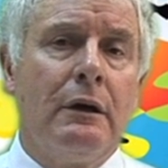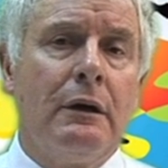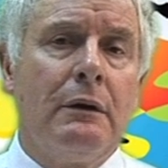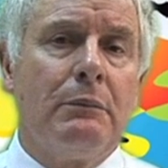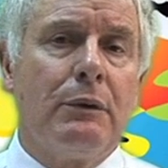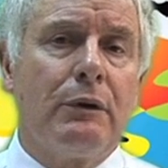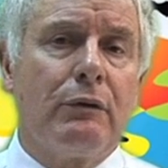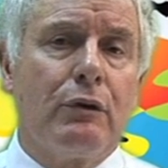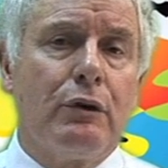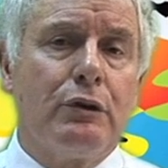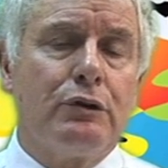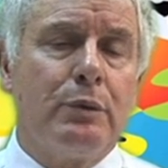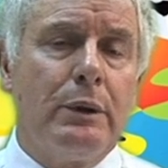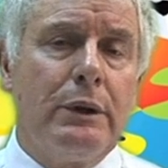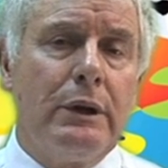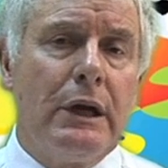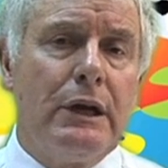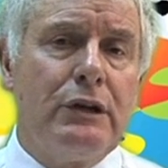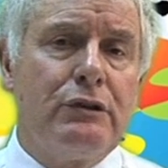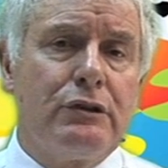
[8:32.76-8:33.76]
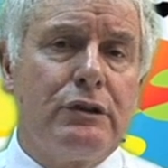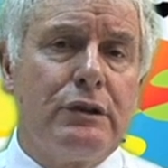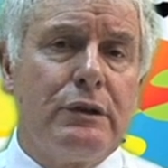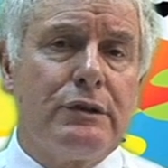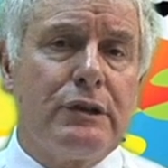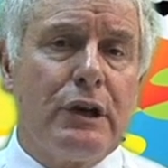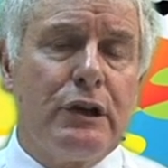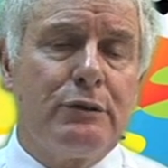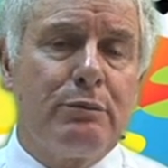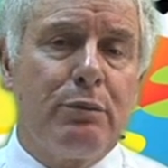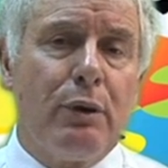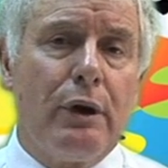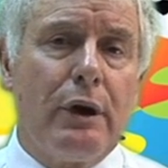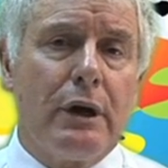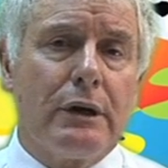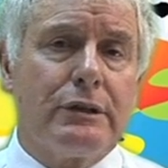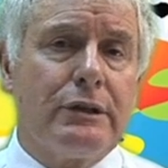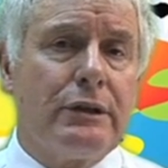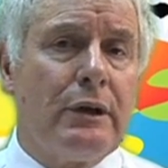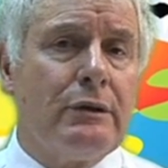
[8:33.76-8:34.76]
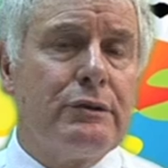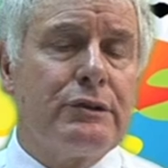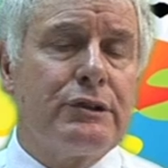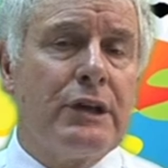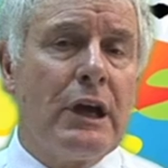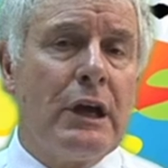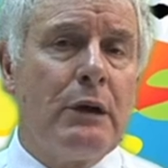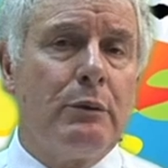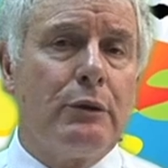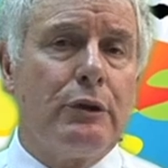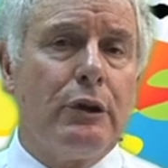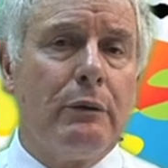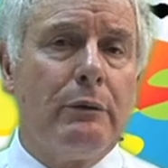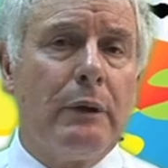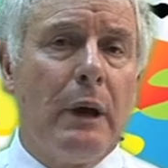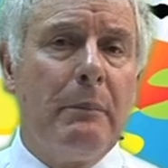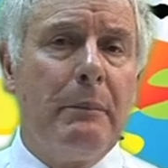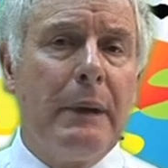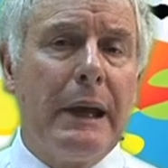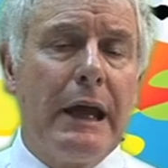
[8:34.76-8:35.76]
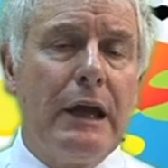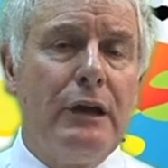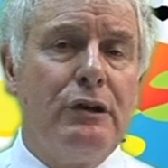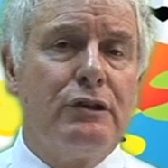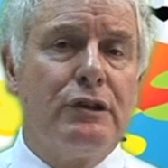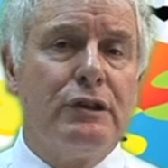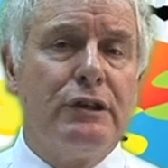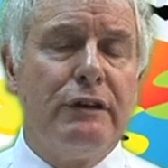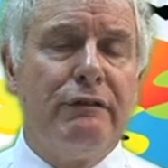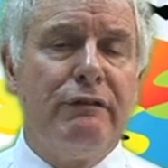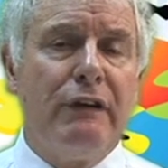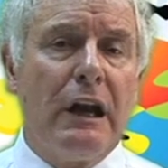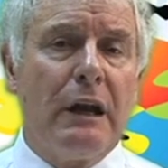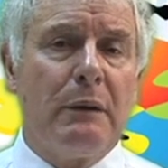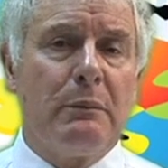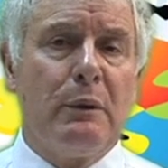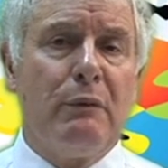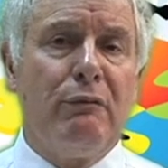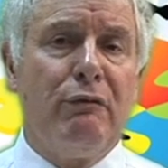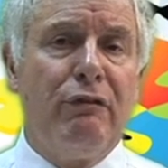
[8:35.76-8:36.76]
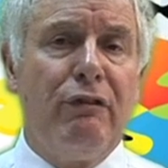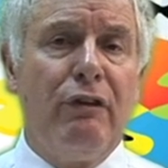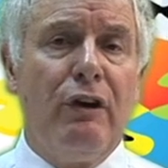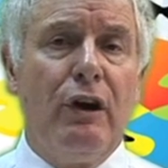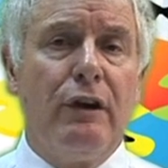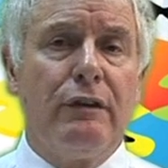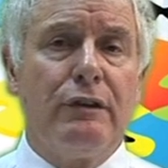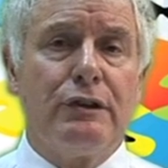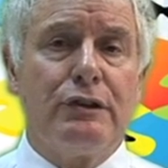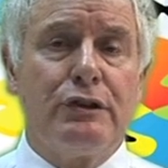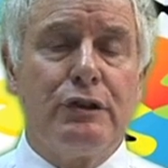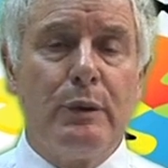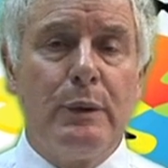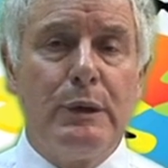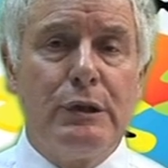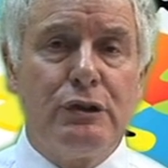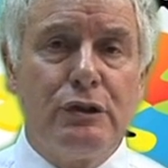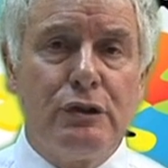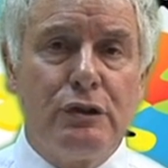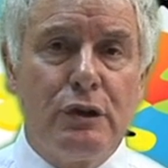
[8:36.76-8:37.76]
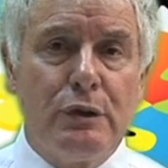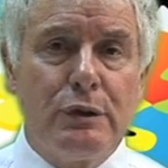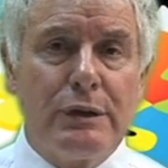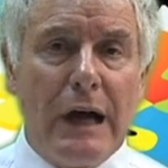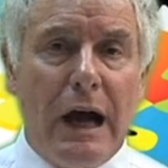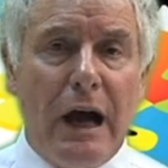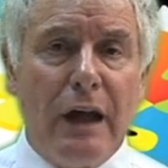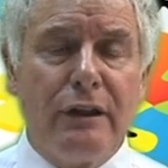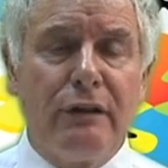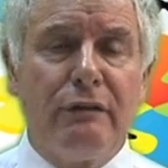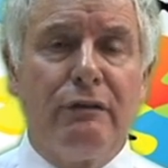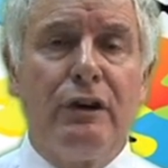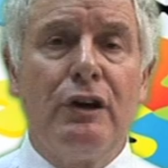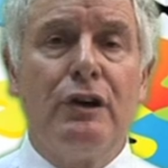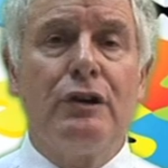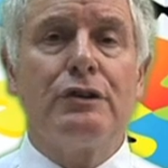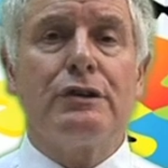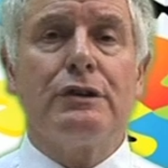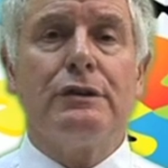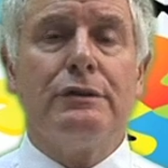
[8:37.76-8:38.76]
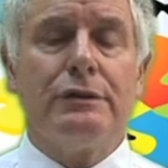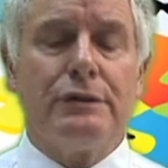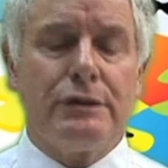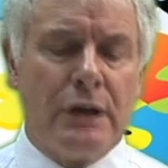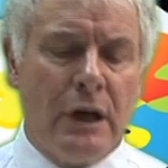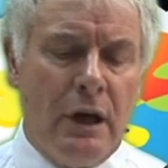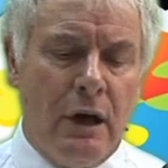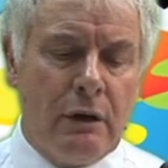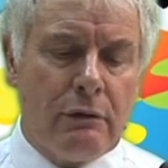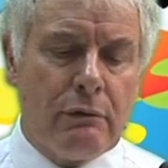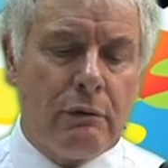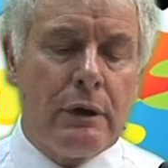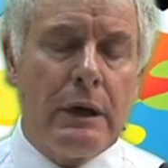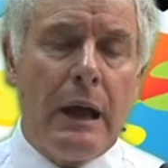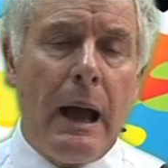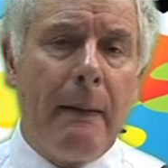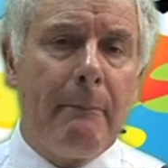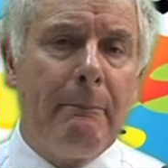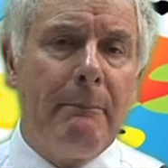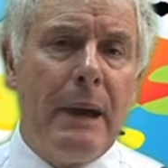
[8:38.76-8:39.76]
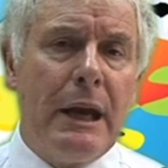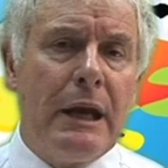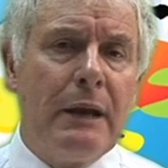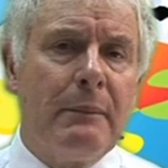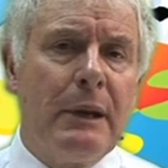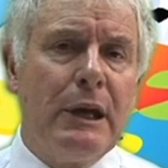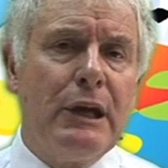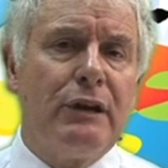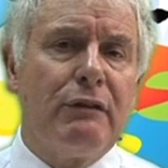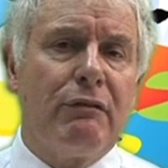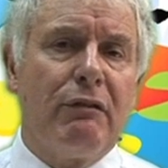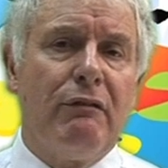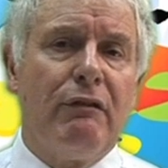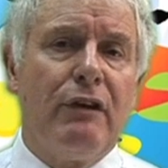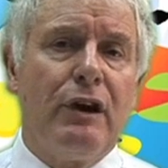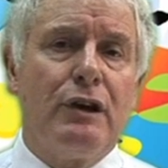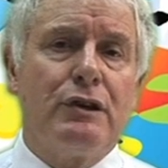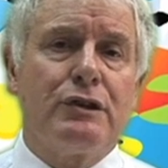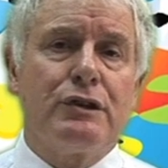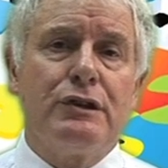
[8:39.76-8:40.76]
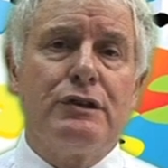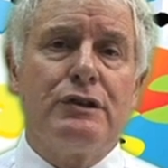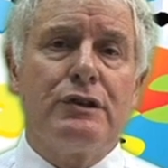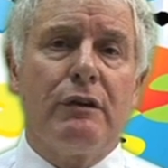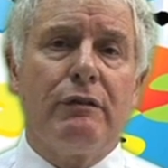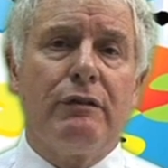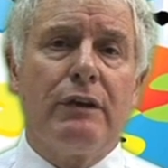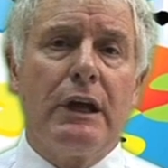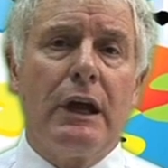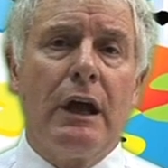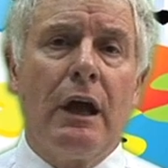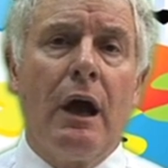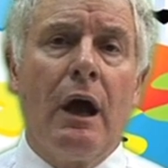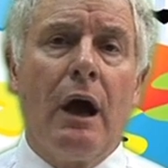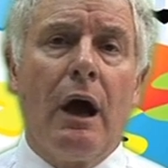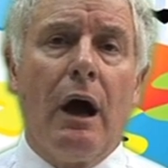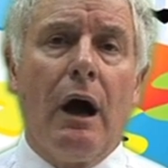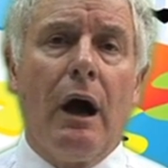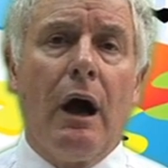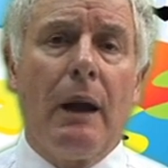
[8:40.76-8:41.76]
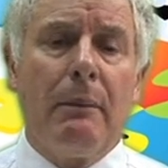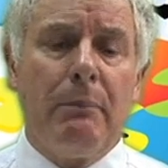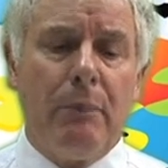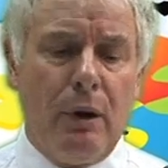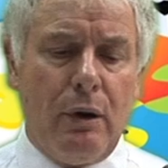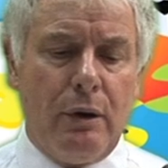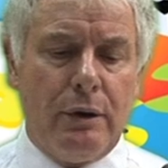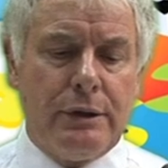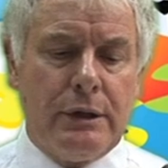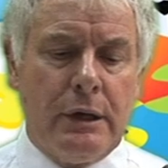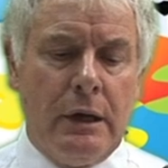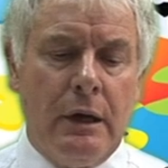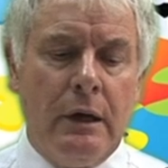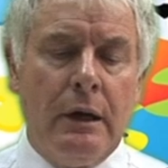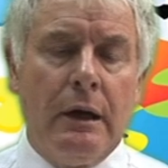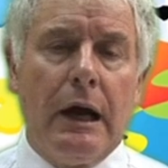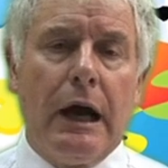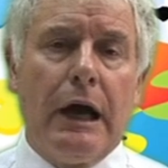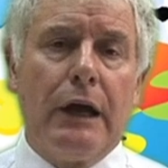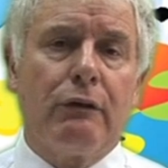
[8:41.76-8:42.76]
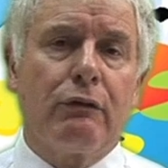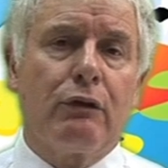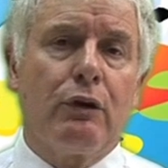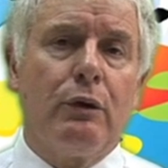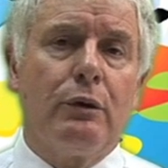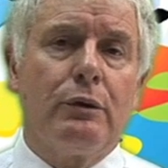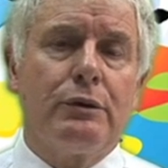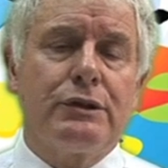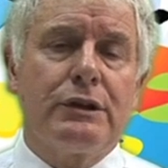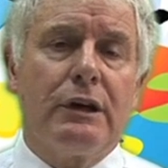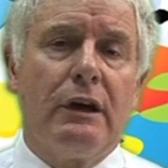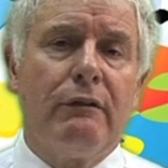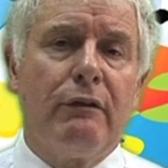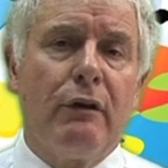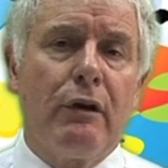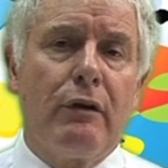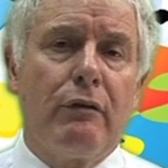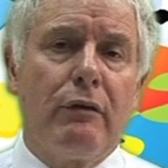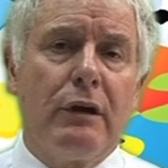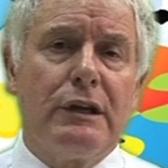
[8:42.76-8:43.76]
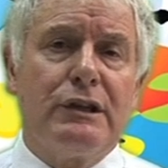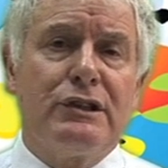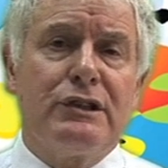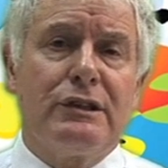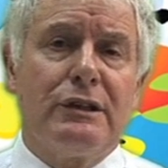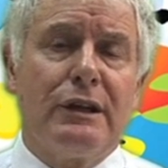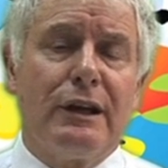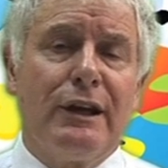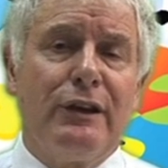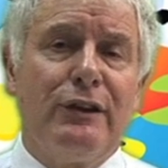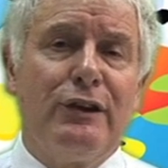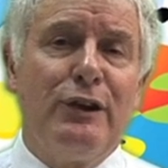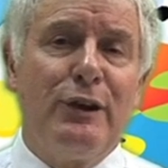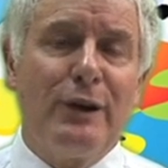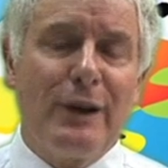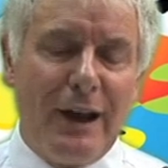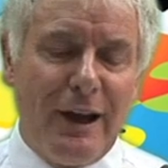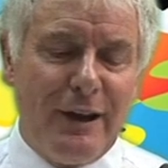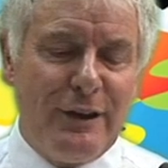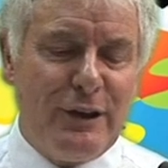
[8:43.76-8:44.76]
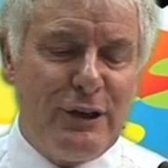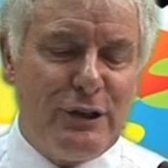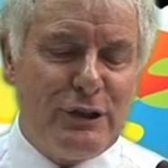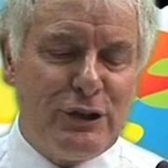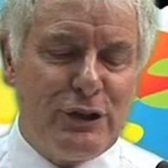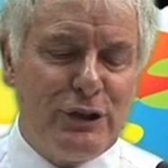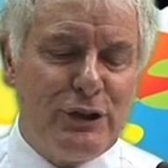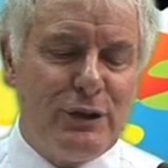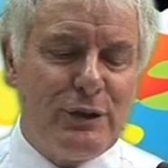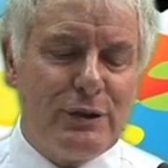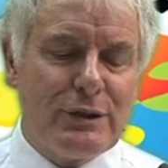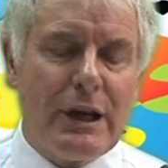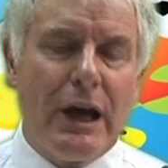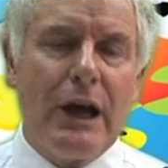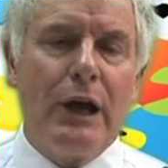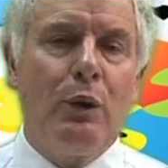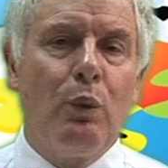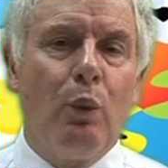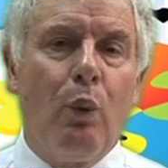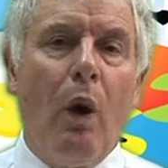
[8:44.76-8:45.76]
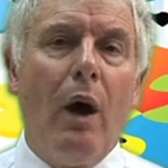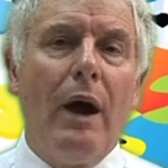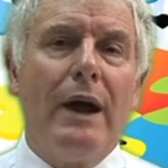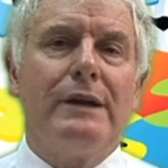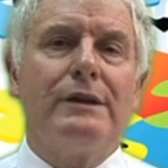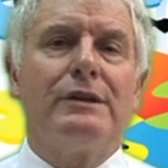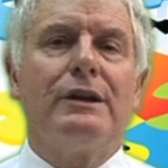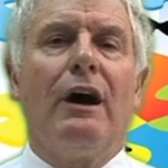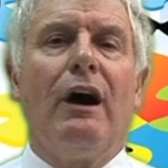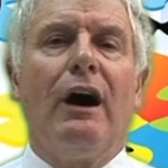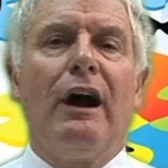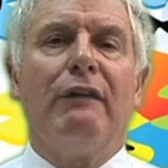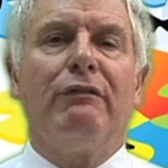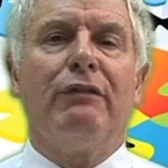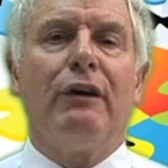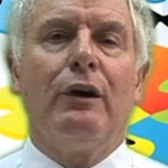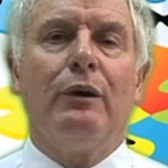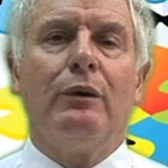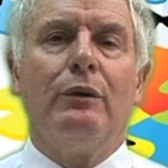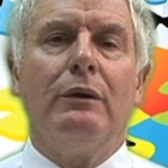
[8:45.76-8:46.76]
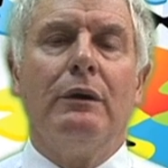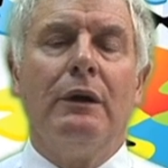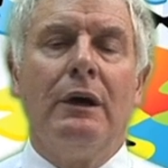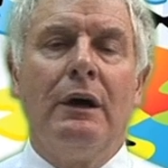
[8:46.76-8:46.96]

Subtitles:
But of course when they introduce those products, they don't stay with them. They begin to develop them further to introduce other versions. There are now many, many different versions of the iPod. And of course, very recently in the UK, they introduced a white iPhone,